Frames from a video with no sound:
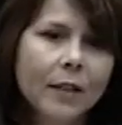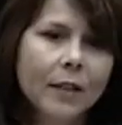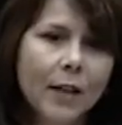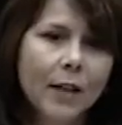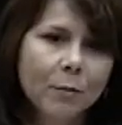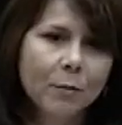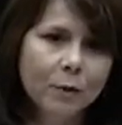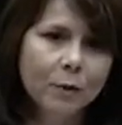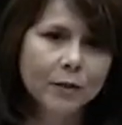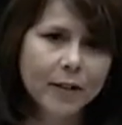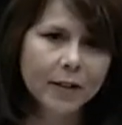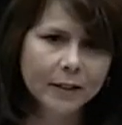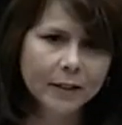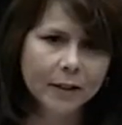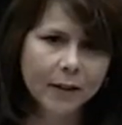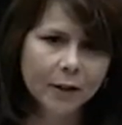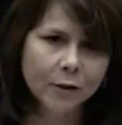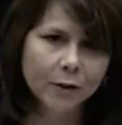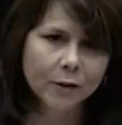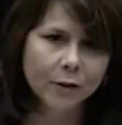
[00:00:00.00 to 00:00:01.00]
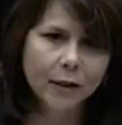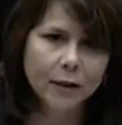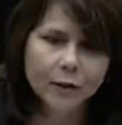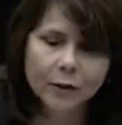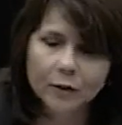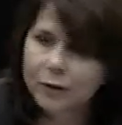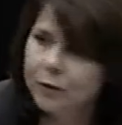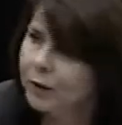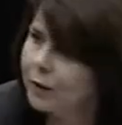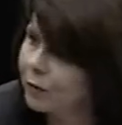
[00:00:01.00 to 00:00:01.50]
that protect
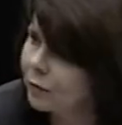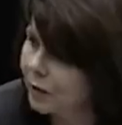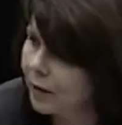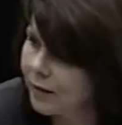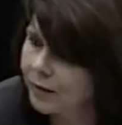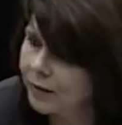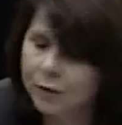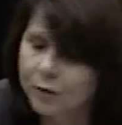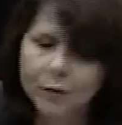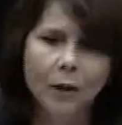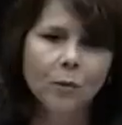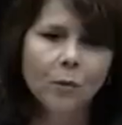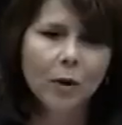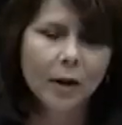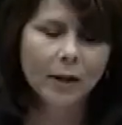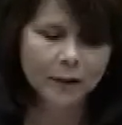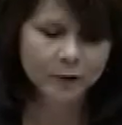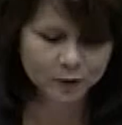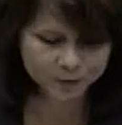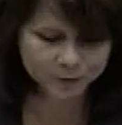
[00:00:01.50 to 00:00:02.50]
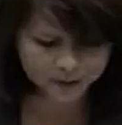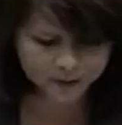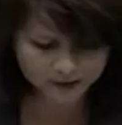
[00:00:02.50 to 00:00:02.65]
groundwater to address groundwater